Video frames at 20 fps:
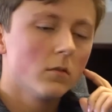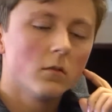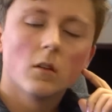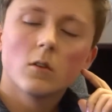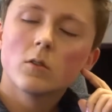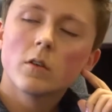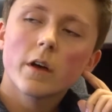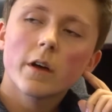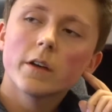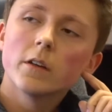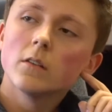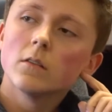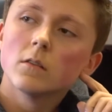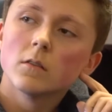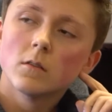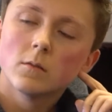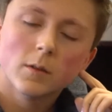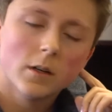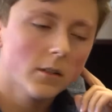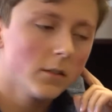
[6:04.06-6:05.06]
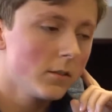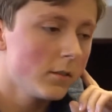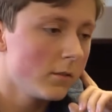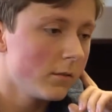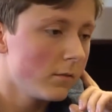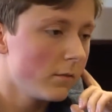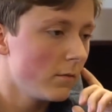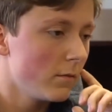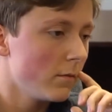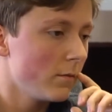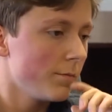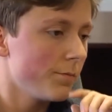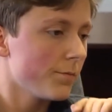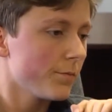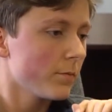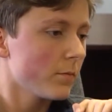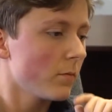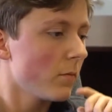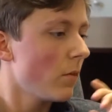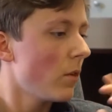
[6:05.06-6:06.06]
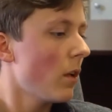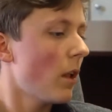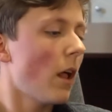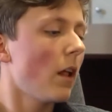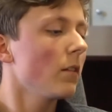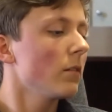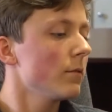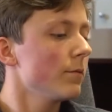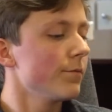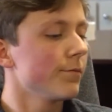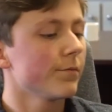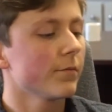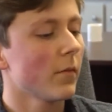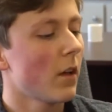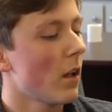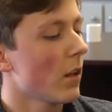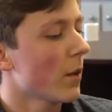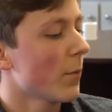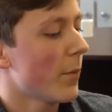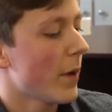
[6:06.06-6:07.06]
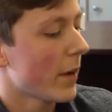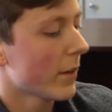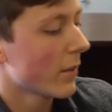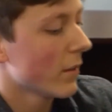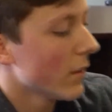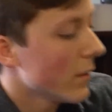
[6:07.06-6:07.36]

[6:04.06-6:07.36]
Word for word: Okay, well, well, I'll get back to